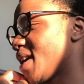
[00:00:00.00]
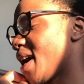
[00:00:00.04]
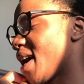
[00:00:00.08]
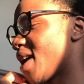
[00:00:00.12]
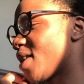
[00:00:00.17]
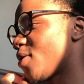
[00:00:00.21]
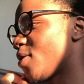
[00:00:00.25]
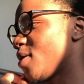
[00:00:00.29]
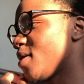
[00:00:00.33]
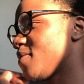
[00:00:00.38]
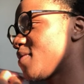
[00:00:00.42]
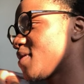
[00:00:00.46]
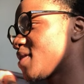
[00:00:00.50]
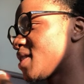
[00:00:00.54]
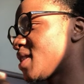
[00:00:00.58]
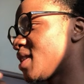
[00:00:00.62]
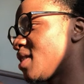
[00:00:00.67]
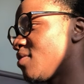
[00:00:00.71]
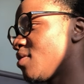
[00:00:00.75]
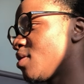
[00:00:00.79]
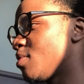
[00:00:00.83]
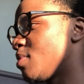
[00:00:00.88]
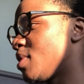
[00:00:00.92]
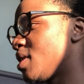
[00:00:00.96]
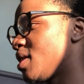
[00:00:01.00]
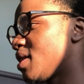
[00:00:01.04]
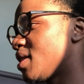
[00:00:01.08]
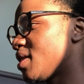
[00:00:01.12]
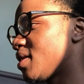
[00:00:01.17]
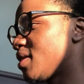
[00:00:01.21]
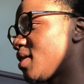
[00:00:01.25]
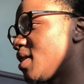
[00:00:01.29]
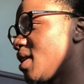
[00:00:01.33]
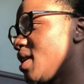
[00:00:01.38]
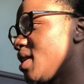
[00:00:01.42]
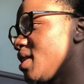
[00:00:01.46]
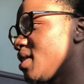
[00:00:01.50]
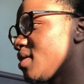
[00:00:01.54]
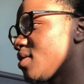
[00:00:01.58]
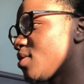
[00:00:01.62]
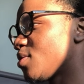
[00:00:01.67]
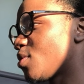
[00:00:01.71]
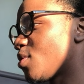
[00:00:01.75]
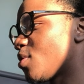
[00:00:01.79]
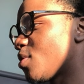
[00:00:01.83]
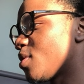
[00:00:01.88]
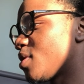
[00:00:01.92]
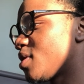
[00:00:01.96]
I don't know if it's giving me the things
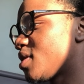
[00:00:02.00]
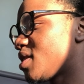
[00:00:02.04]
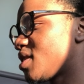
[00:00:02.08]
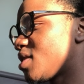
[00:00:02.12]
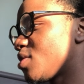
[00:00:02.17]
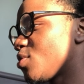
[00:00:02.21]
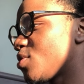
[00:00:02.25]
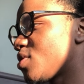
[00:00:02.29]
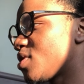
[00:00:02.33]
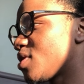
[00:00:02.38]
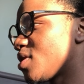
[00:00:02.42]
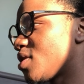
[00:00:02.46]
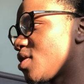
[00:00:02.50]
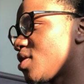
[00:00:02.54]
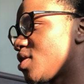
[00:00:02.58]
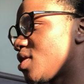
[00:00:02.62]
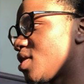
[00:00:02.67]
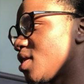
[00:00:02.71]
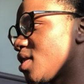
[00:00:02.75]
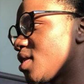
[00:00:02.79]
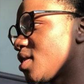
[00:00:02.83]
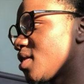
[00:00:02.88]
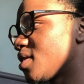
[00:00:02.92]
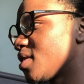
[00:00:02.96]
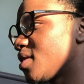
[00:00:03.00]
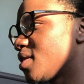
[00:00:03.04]
or it's still searching.